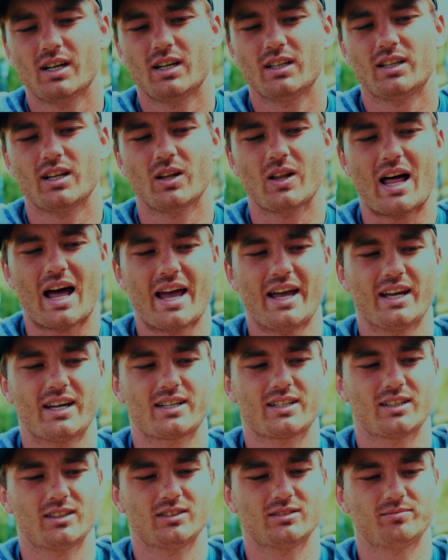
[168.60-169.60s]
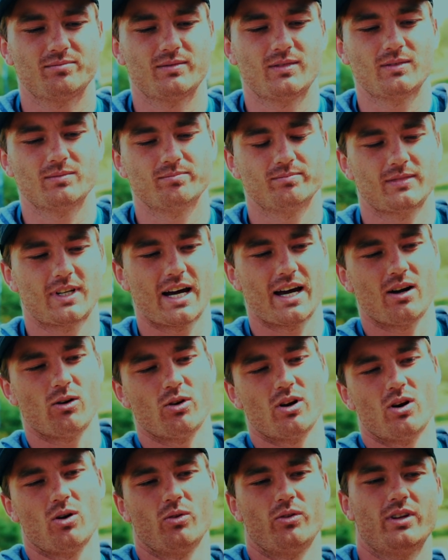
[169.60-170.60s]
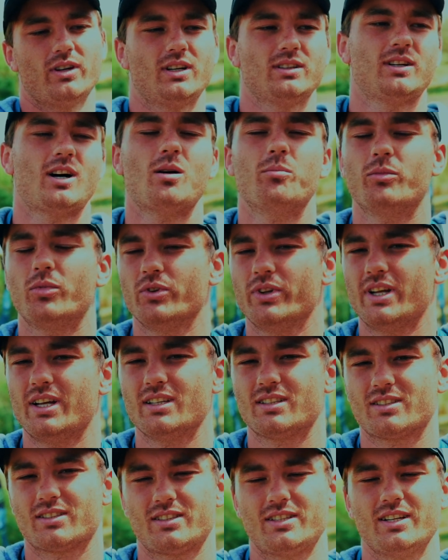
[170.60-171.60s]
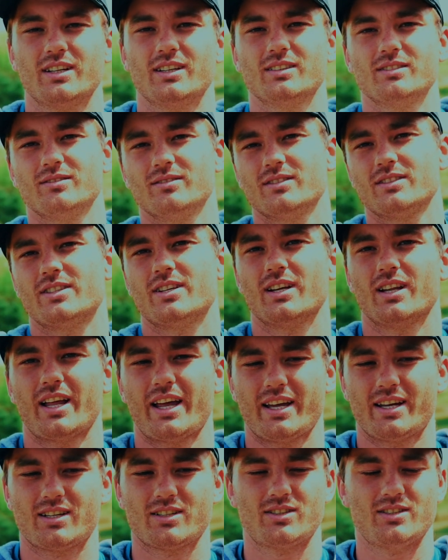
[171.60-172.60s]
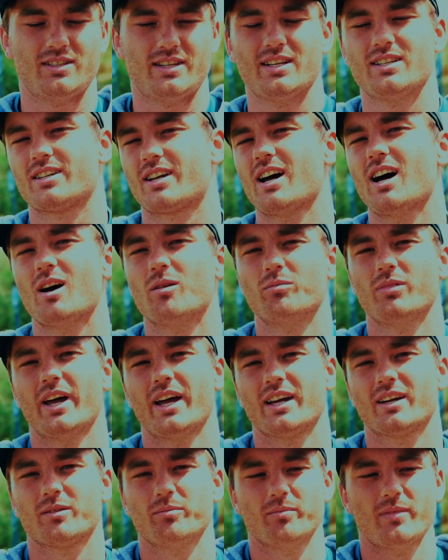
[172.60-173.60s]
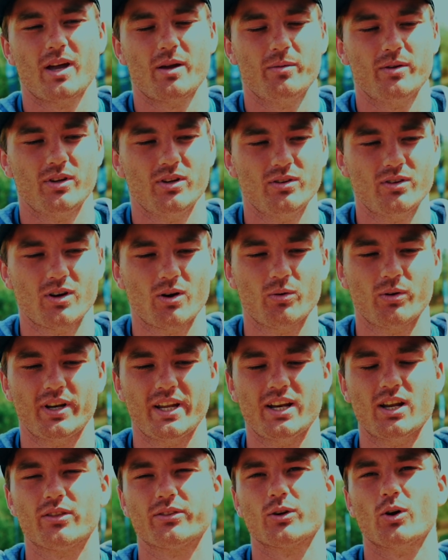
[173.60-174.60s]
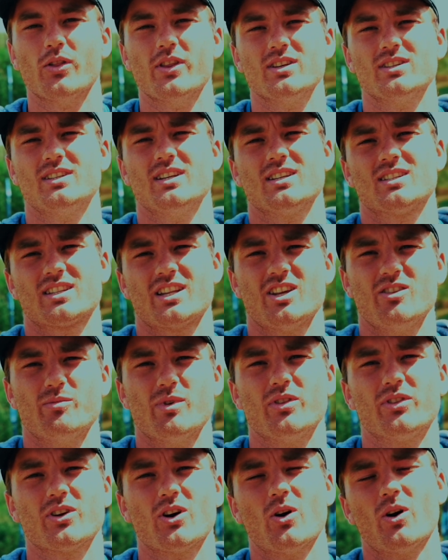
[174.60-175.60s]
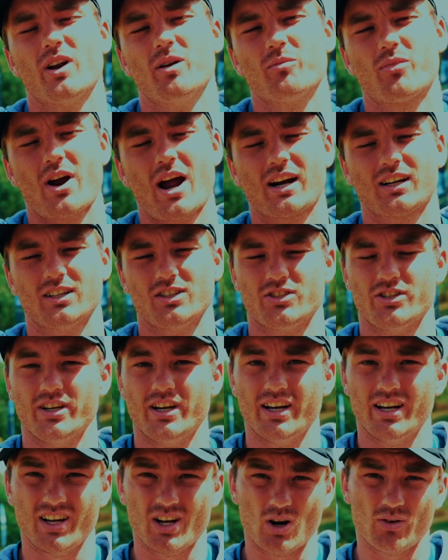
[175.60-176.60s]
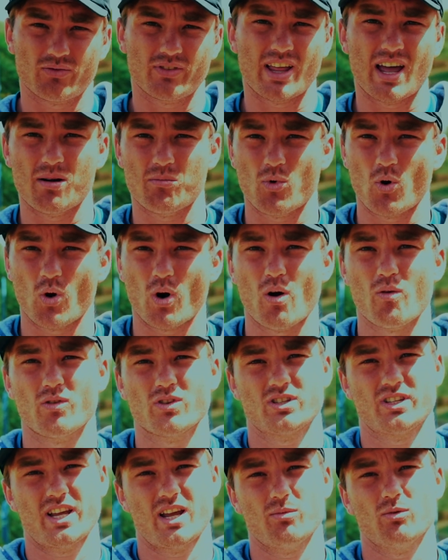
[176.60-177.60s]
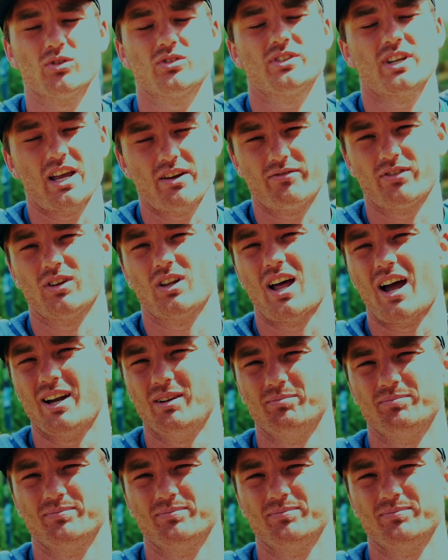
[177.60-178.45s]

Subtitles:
like, I don't know, the humbleness to like disc up. Like maybe you don't need to throw this disc that you've been throwing in practice. You need to go for that more overstable, safer line.